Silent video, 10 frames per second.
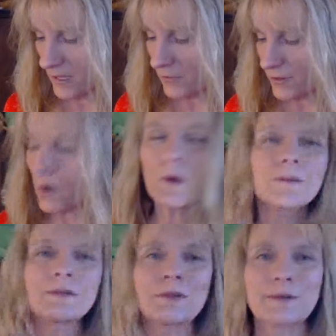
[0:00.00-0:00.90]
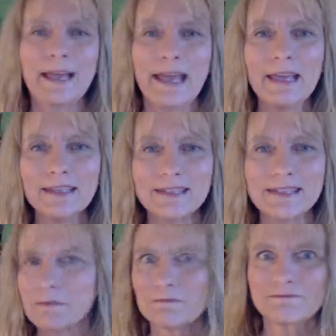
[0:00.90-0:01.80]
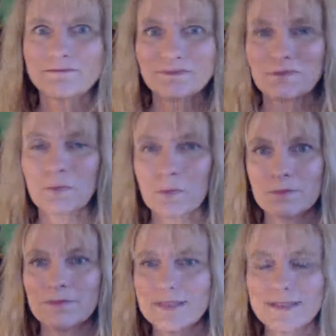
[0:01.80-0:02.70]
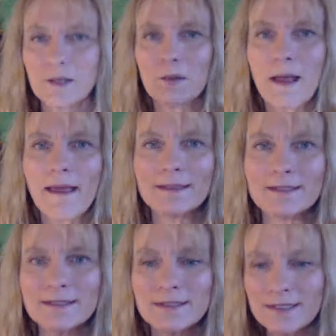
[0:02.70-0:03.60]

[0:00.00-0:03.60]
corpse without hands. He's got no hands.